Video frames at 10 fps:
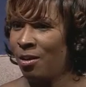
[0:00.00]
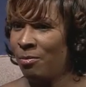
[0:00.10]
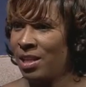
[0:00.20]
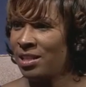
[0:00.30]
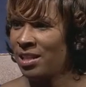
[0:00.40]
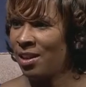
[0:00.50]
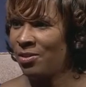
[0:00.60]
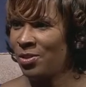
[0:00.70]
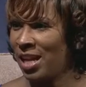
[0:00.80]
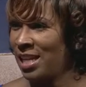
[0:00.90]
Instead of
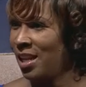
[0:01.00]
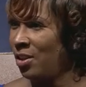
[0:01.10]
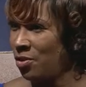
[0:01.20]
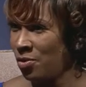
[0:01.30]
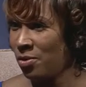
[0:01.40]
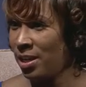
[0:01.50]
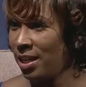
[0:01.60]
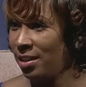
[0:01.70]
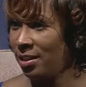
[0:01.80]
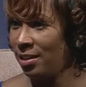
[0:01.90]
trying to ignore
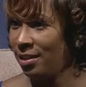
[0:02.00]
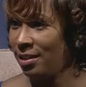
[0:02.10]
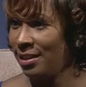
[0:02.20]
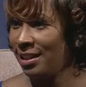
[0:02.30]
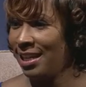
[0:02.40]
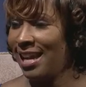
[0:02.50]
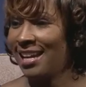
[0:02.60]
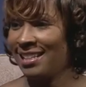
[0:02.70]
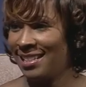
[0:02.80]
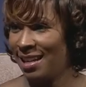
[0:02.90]
it,
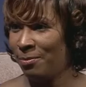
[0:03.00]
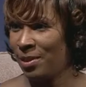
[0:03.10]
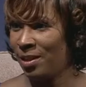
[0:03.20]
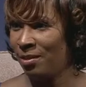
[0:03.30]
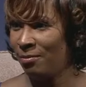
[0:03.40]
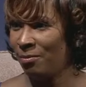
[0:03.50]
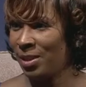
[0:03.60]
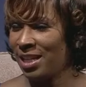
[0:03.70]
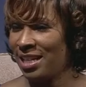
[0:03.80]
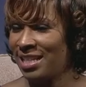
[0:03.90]
accept it,
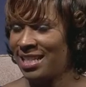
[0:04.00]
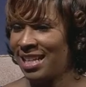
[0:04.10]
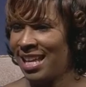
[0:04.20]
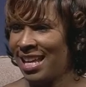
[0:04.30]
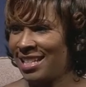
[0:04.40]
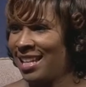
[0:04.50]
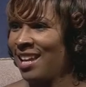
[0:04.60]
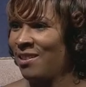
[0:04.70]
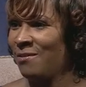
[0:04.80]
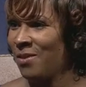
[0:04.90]
because it's
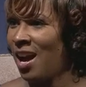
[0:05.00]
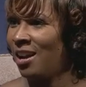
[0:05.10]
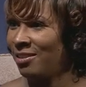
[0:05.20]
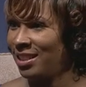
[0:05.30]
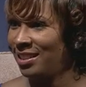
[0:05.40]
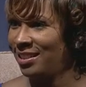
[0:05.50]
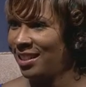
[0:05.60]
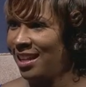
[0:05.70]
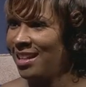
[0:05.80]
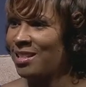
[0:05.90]
like a virus
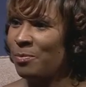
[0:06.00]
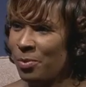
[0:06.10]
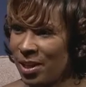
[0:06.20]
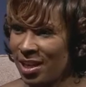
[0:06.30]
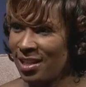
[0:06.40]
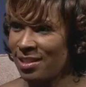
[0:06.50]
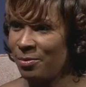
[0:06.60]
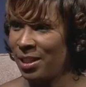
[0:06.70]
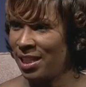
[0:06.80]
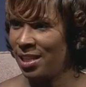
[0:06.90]
and it spreads
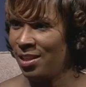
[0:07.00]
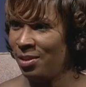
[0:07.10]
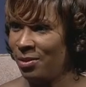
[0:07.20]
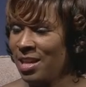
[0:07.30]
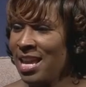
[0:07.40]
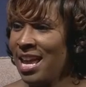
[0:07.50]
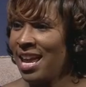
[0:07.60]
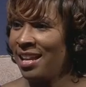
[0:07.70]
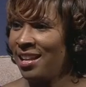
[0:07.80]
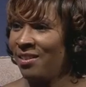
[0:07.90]
within you
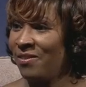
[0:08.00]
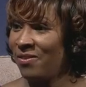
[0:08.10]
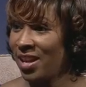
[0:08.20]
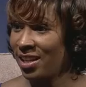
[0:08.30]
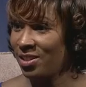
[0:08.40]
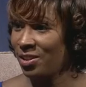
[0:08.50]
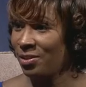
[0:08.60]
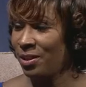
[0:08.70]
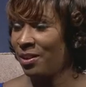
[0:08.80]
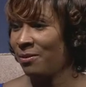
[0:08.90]
and it affects you,
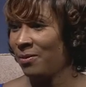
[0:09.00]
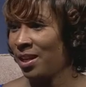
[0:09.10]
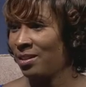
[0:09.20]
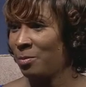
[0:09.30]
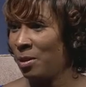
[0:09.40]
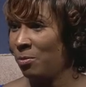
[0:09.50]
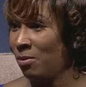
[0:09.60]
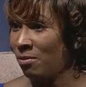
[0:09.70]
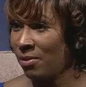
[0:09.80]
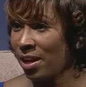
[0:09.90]
it affects people
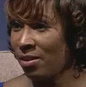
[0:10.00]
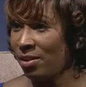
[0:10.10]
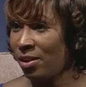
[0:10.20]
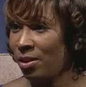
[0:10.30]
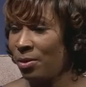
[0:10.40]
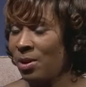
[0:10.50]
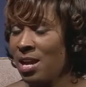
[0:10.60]
around you.